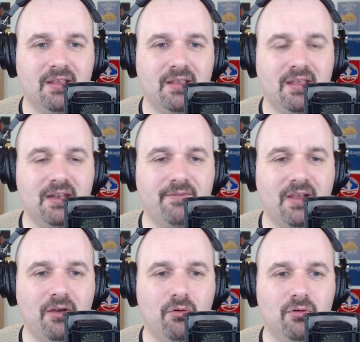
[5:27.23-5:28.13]
And if
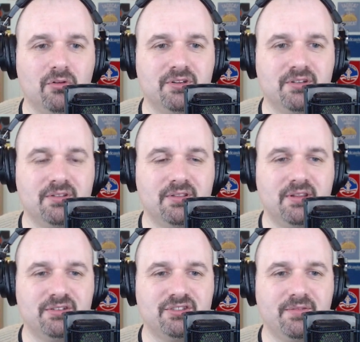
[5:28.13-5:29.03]
I hold
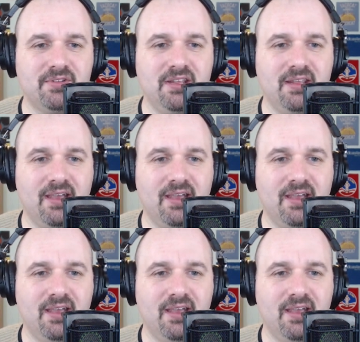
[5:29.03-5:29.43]
the shift key,